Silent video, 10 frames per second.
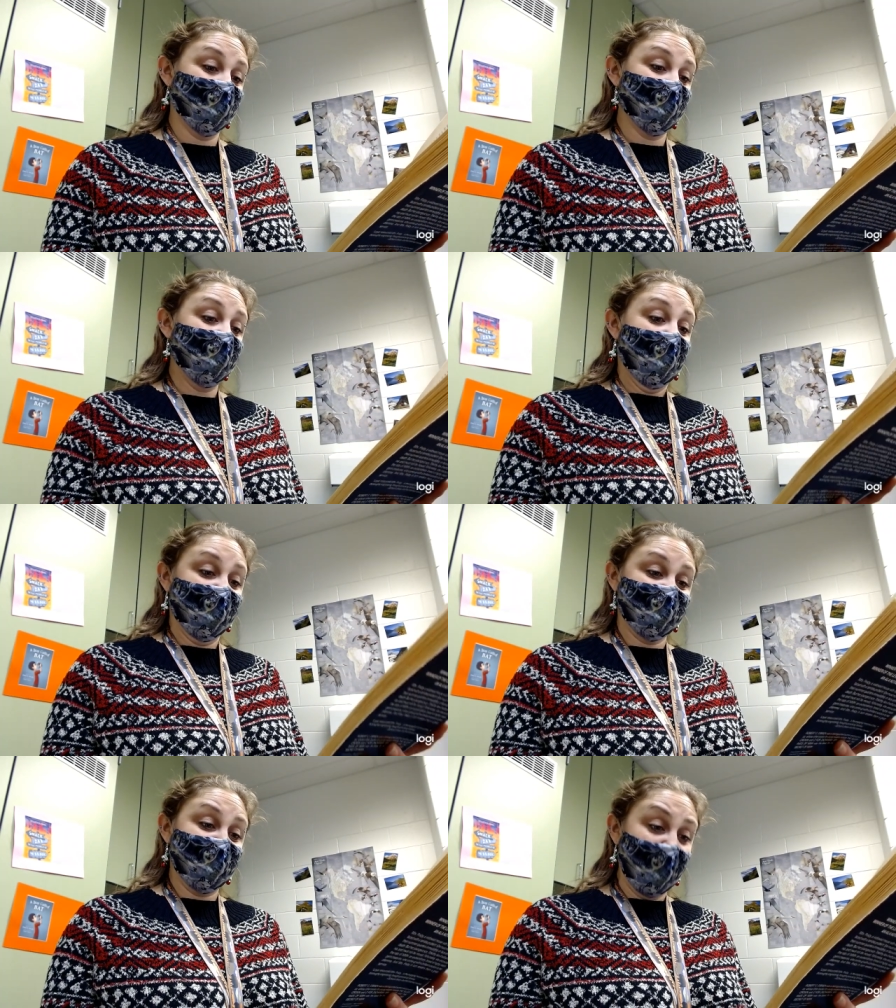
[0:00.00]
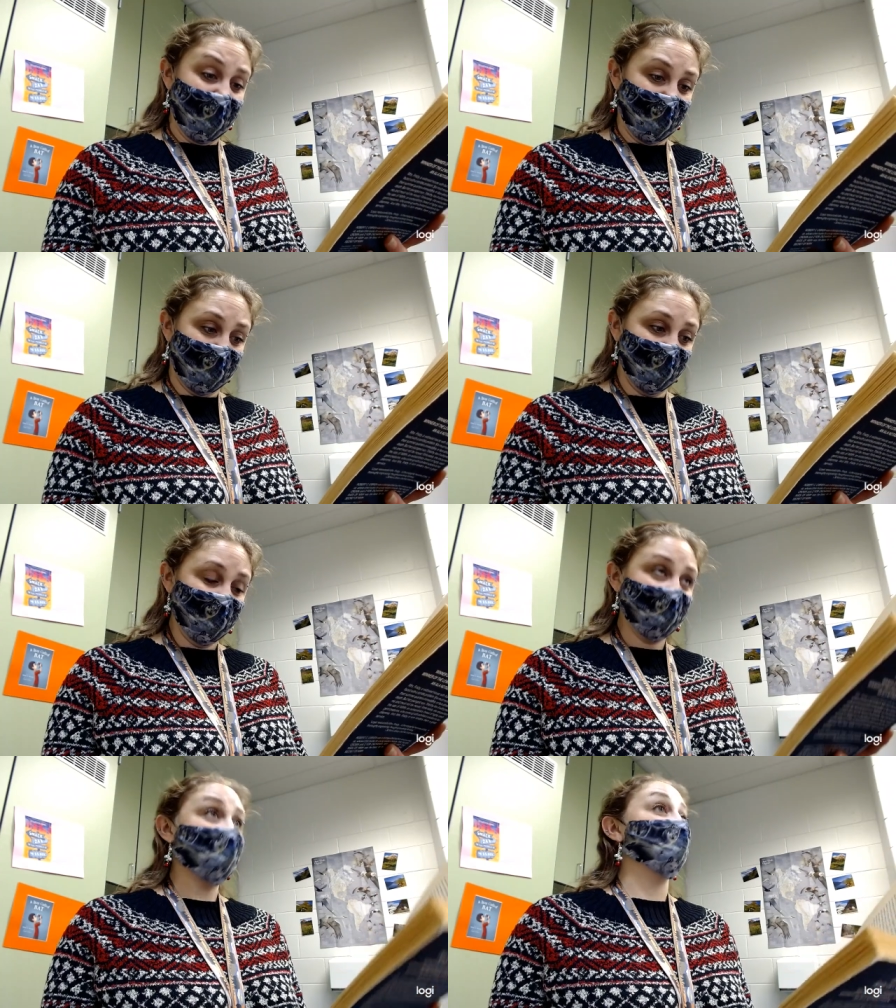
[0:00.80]
His name
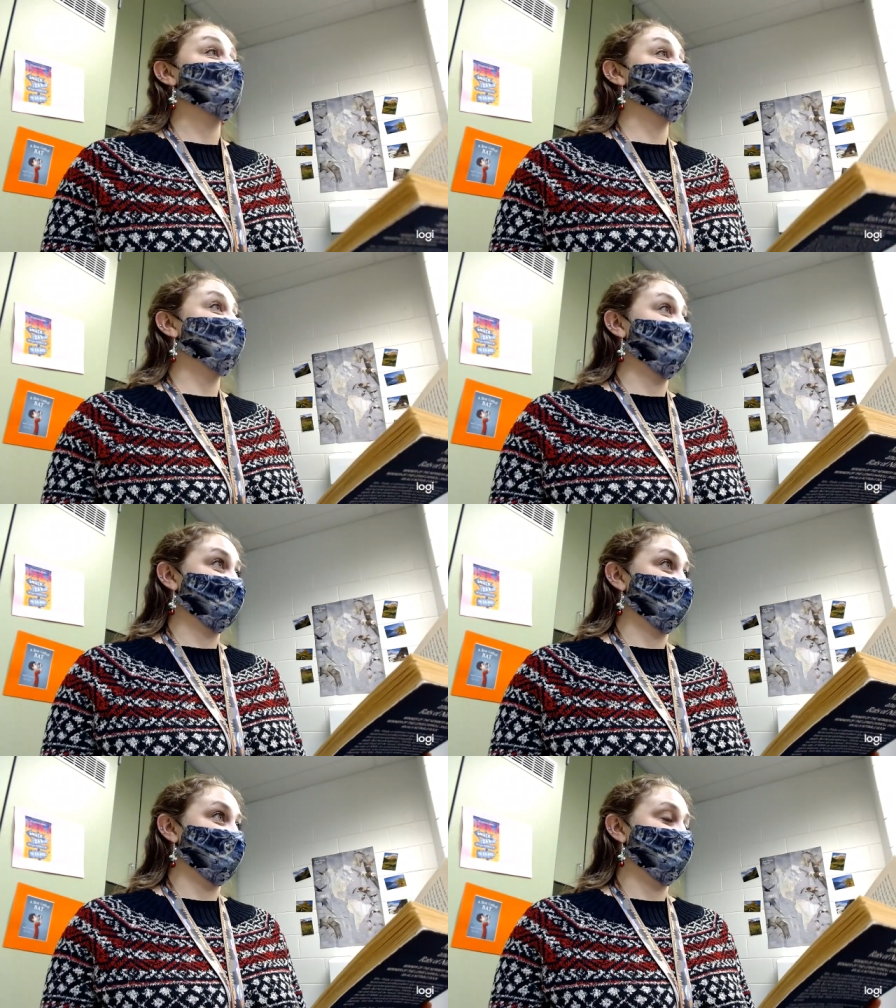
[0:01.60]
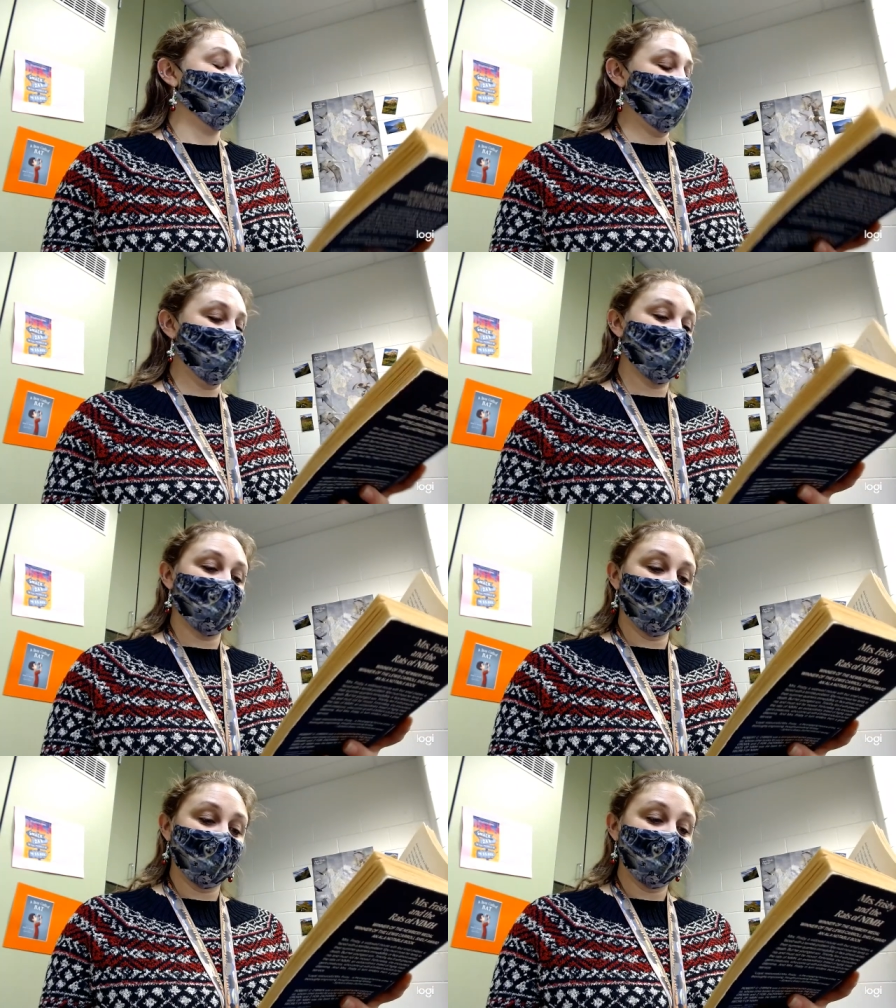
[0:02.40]
was Justin.
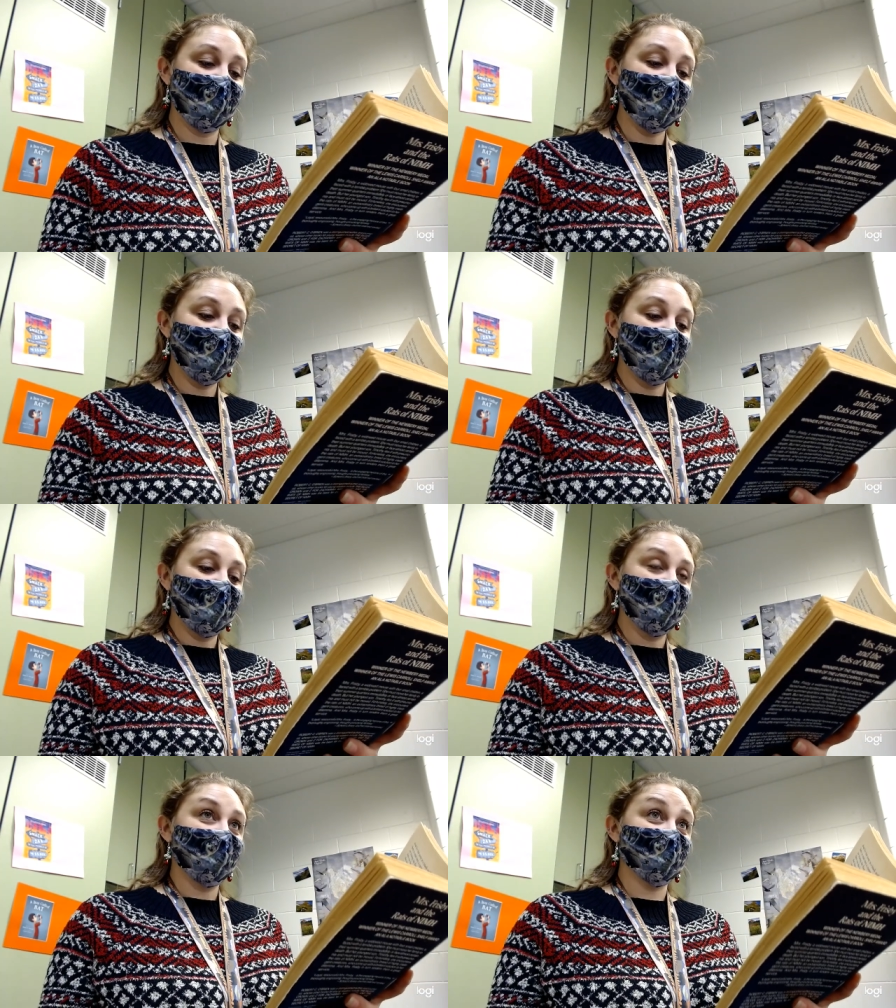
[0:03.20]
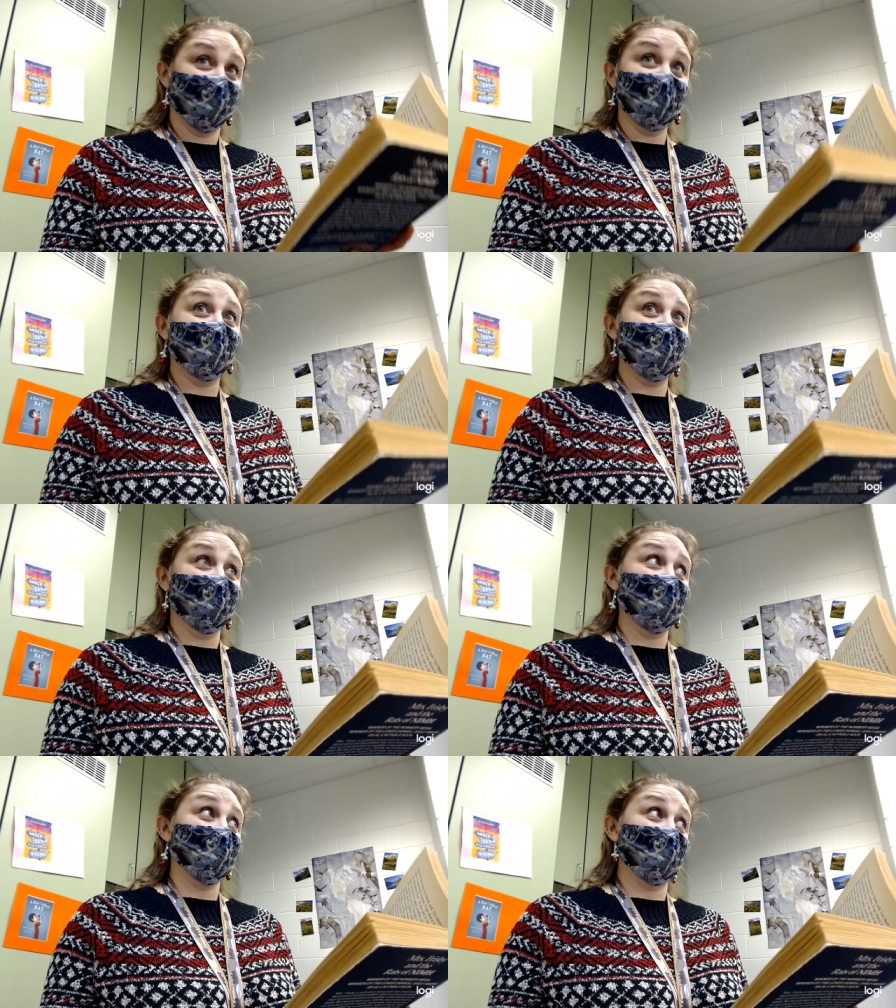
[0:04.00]
So we remember him,
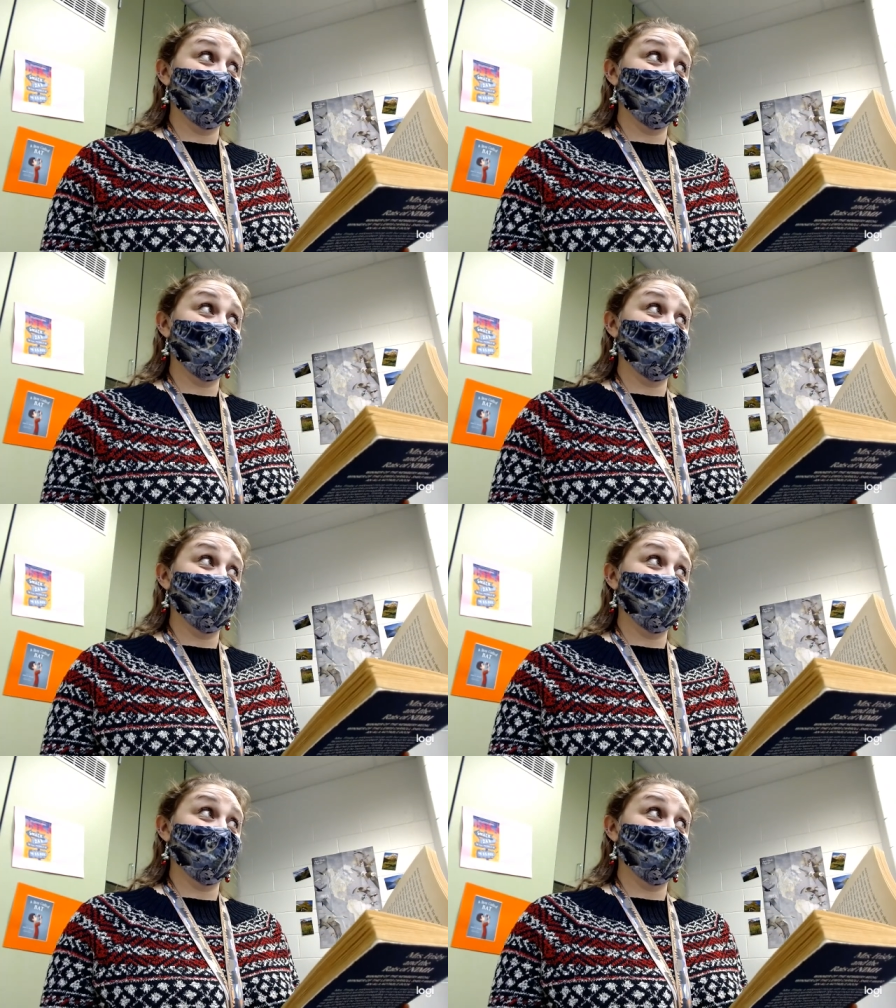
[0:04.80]
right?